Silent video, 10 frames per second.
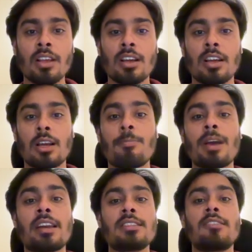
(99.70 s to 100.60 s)

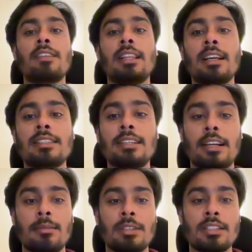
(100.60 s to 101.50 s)
Comparison with legacy
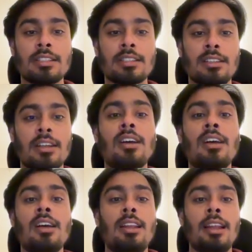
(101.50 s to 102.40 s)
databases.
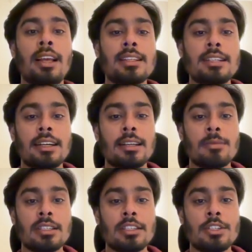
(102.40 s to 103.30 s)
Legacy
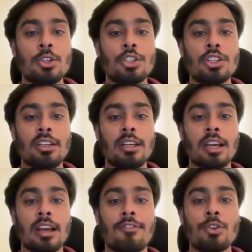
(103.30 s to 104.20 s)
databases usually
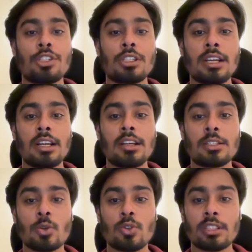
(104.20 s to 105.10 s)
have to share
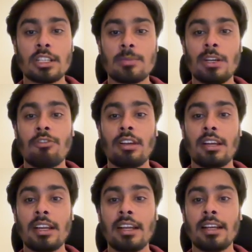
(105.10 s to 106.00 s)
resources between
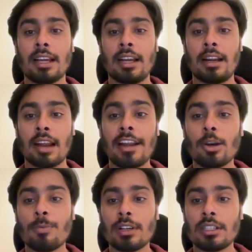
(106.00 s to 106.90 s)
read and write
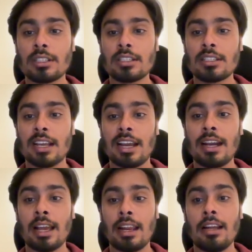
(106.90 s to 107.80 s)
operations
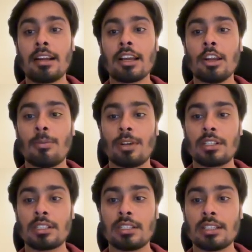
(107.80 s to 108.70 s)
and analytical
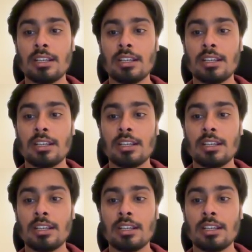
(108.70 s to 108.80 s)
operations.